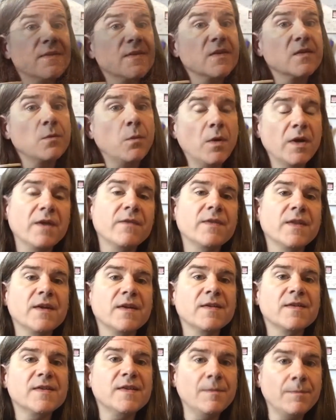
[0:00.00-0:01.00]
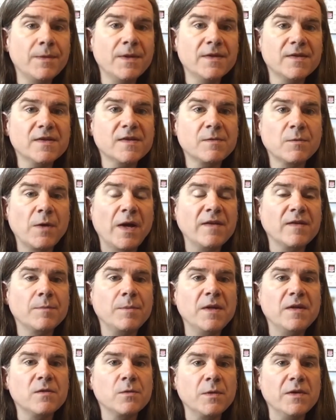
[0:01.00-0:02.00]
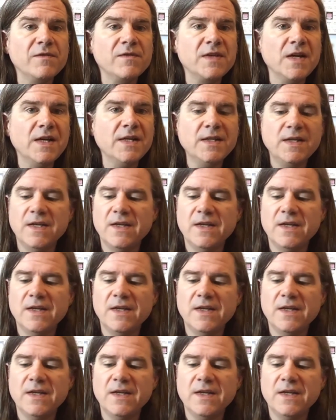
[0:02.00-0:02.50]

This is one of the simplest recipes we've done.